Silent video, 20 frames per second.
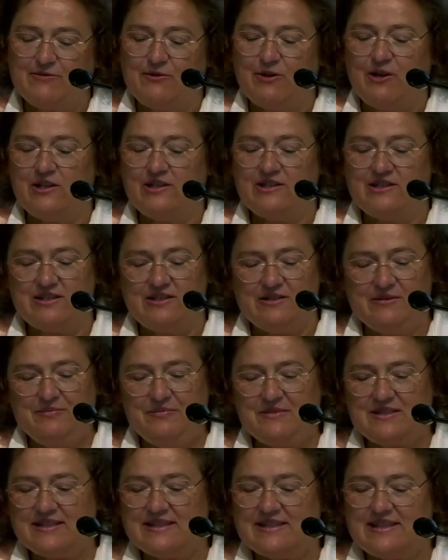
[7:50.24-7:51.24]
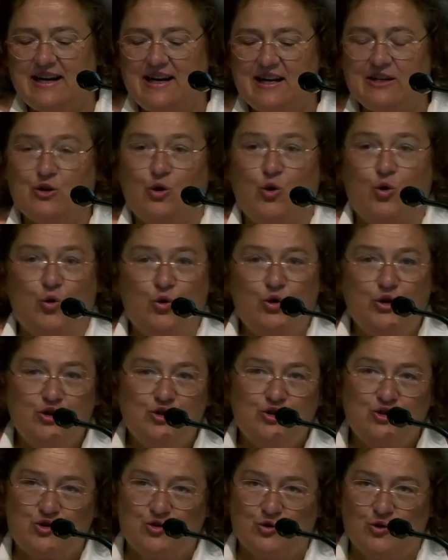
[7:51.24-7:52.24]
but she wanted to give up
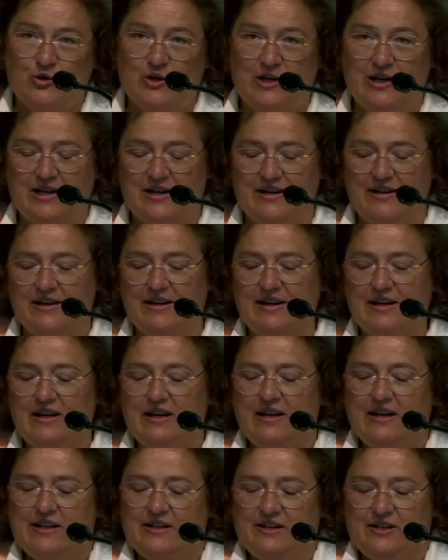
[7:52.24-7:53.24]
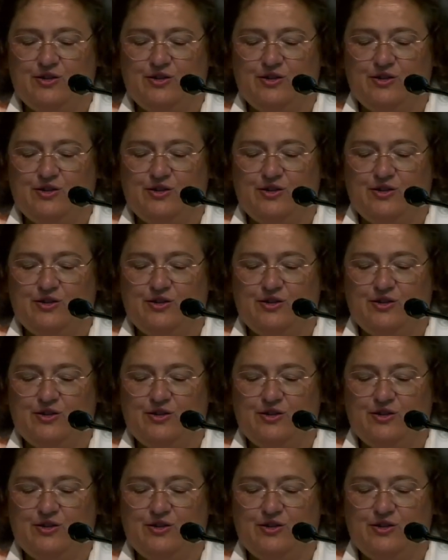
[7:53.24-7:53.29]
school with a teaching